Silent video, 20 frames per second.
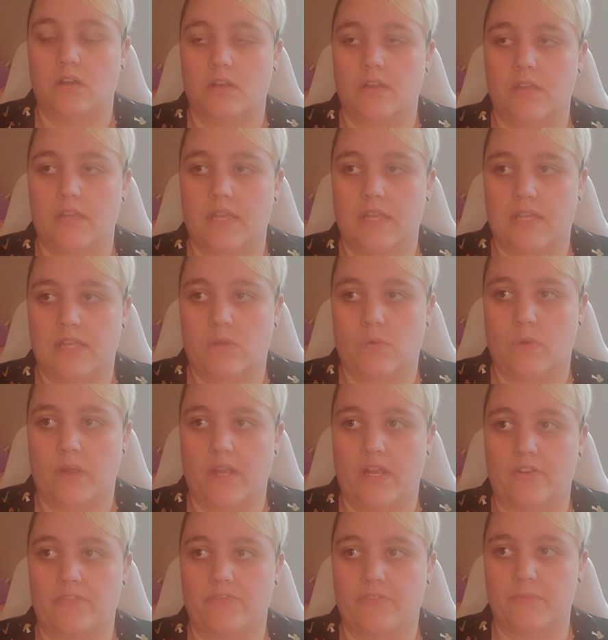
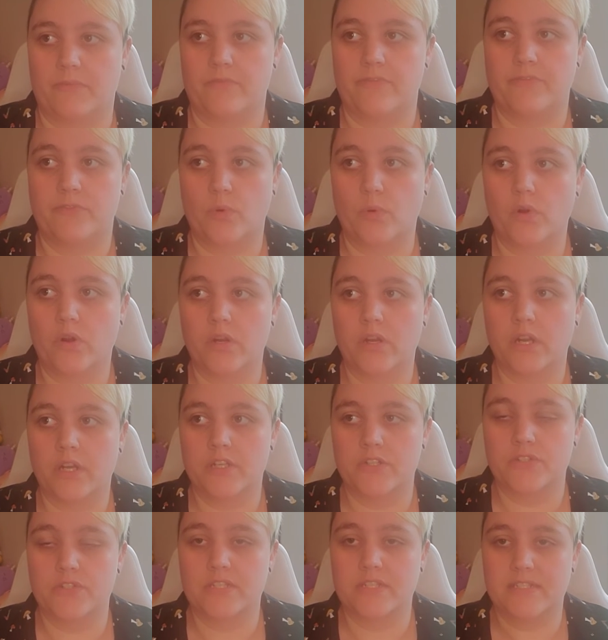anywhere from
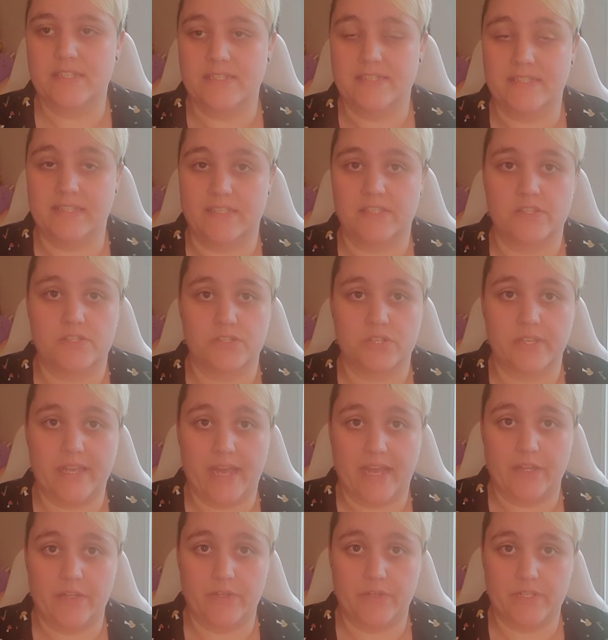400 to 600
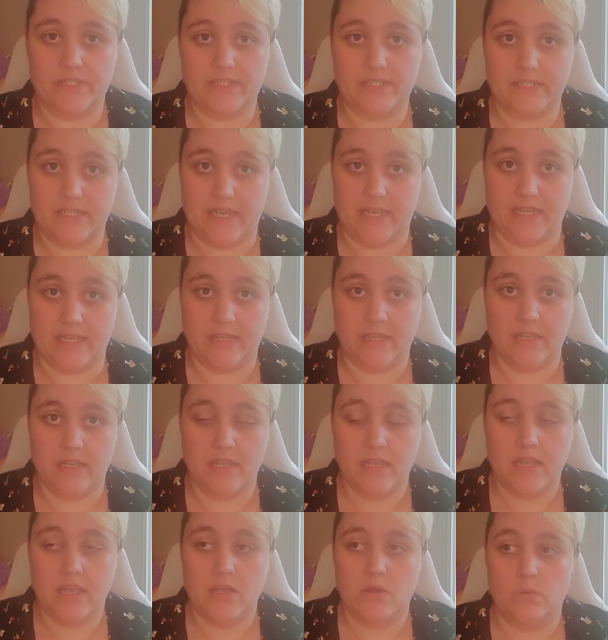calories a day,
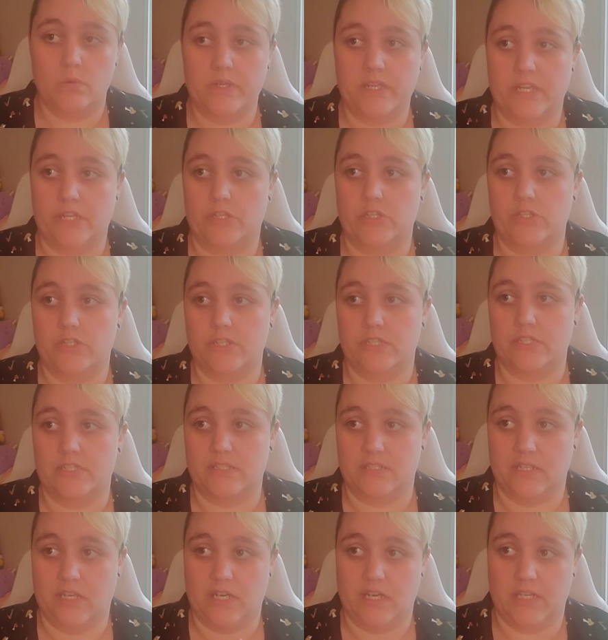which
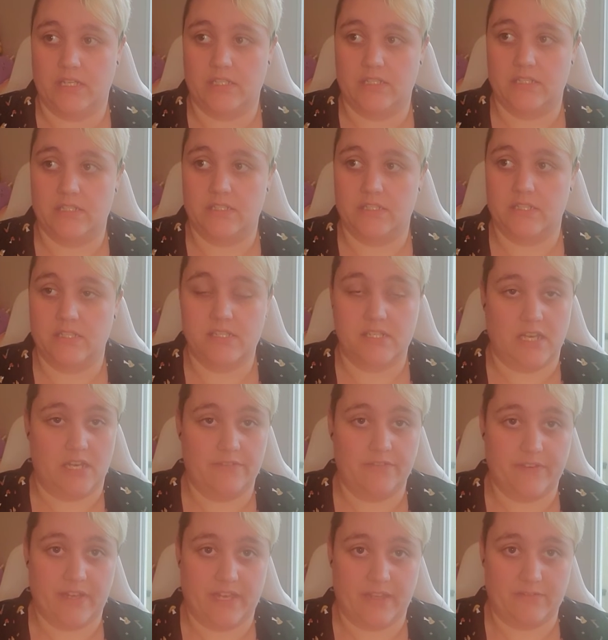is not
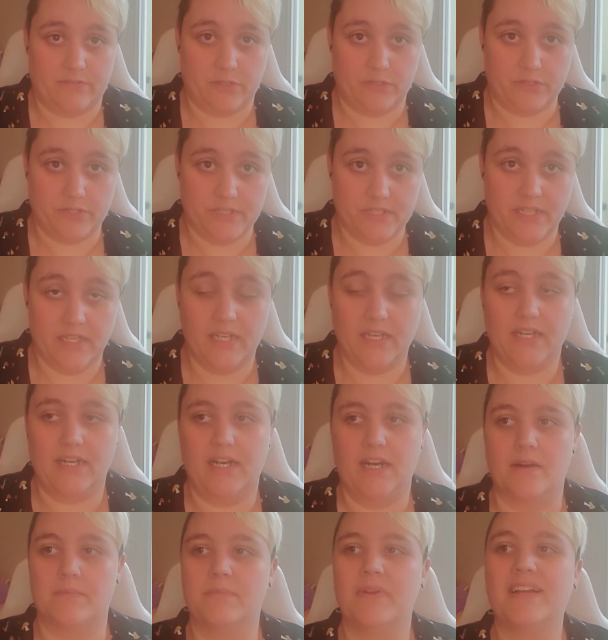enough, I have learned.
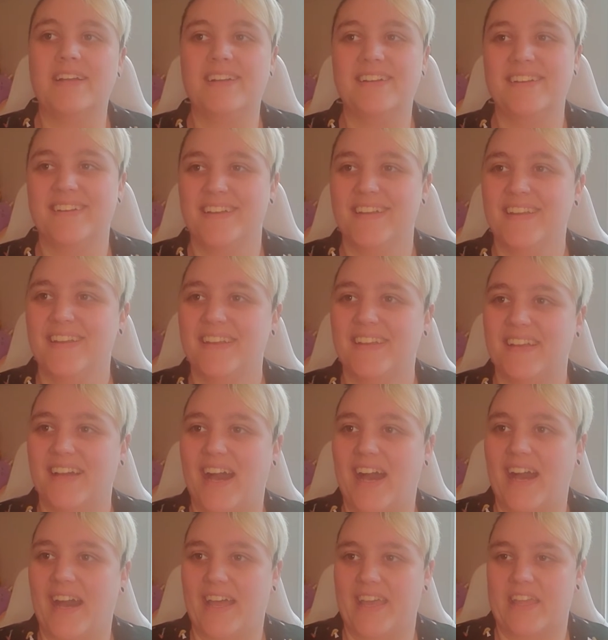
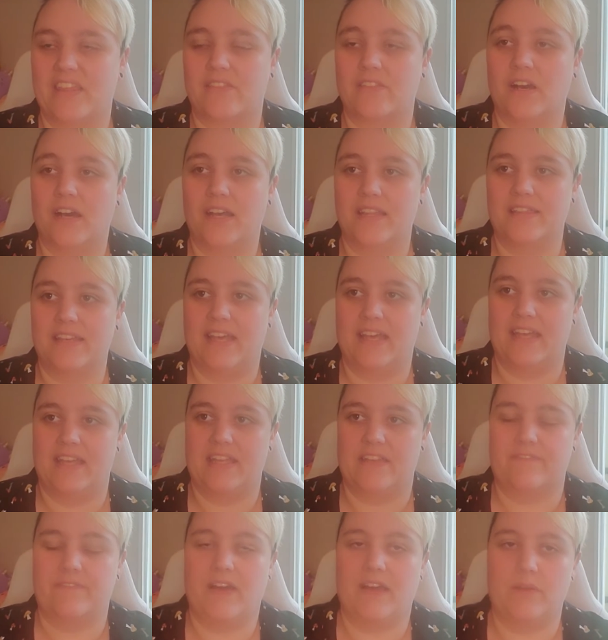I thought
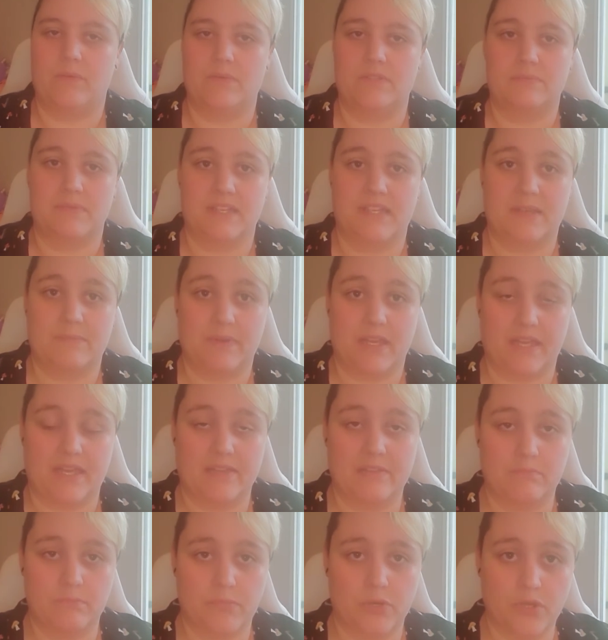that if I was meeting
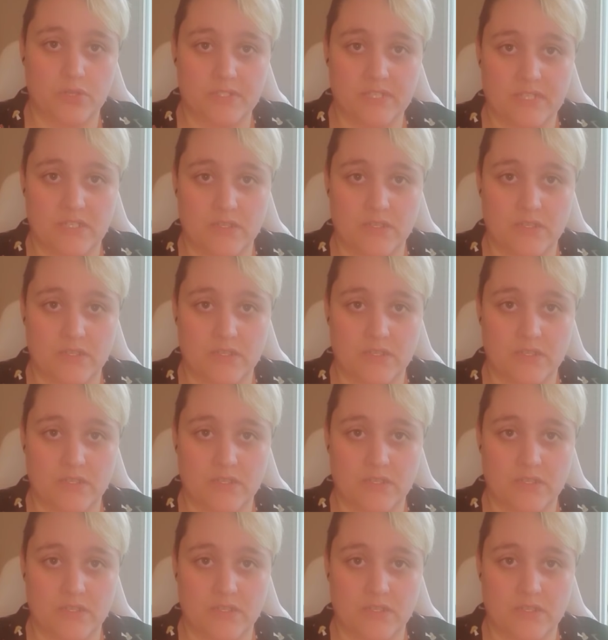my protein